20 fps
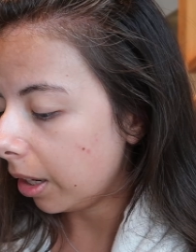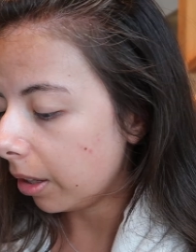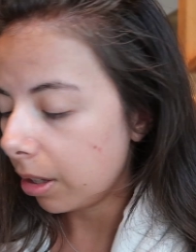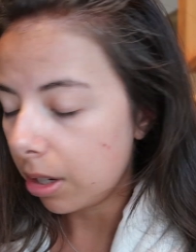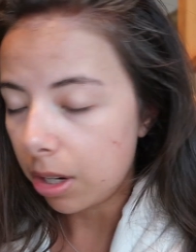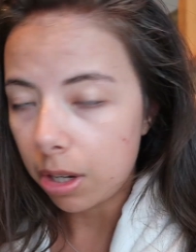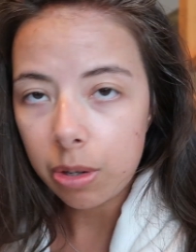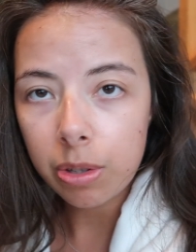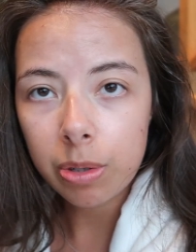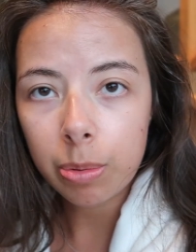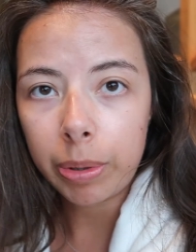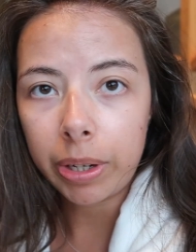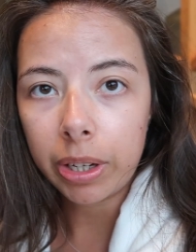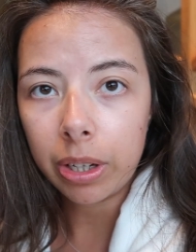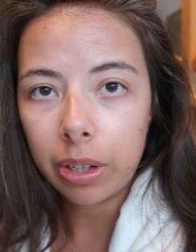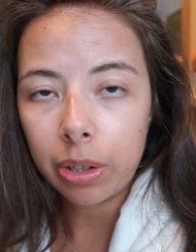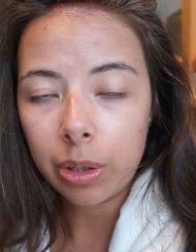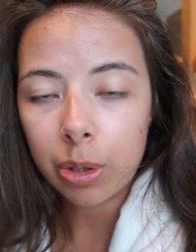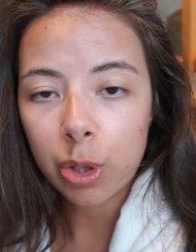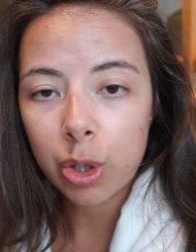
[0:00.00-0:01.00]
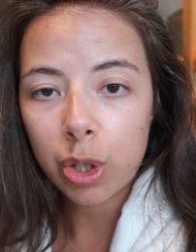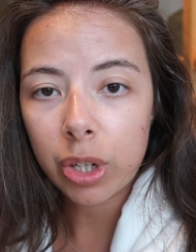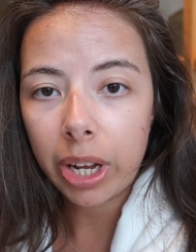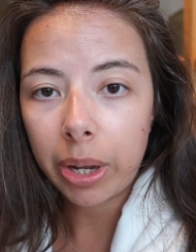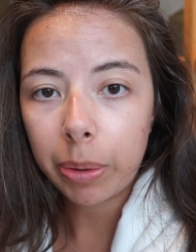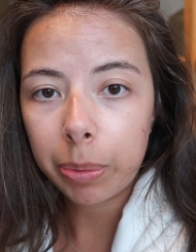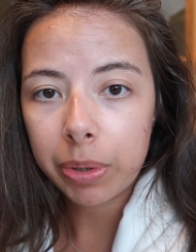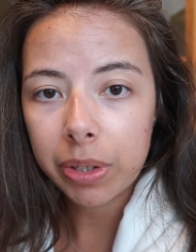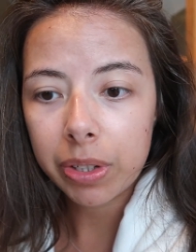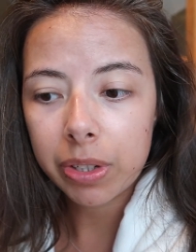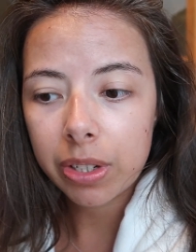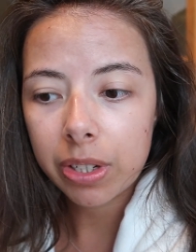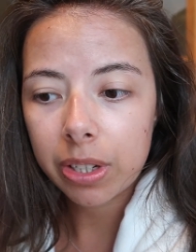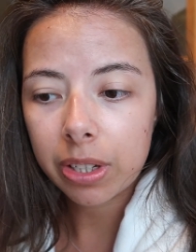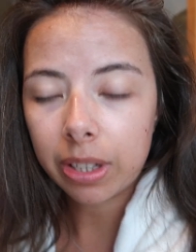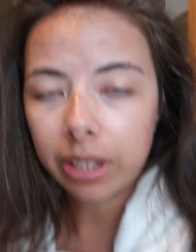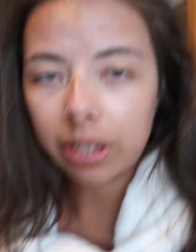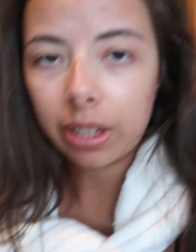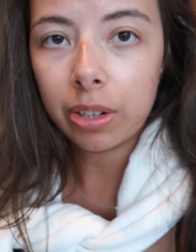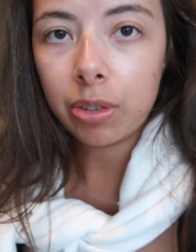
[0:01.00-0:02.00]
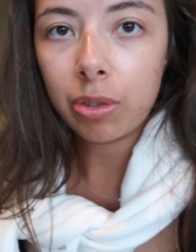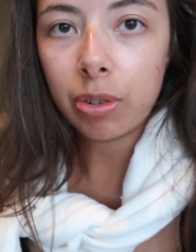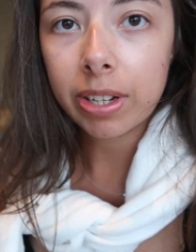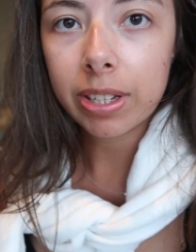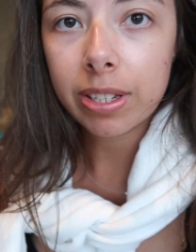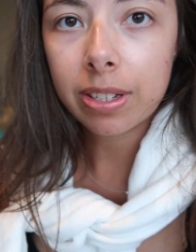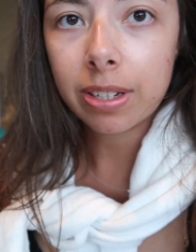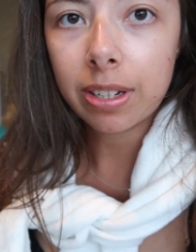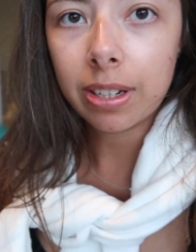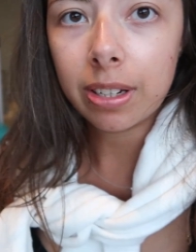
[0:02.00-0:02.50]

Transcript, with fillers: other news, we are showered and dressed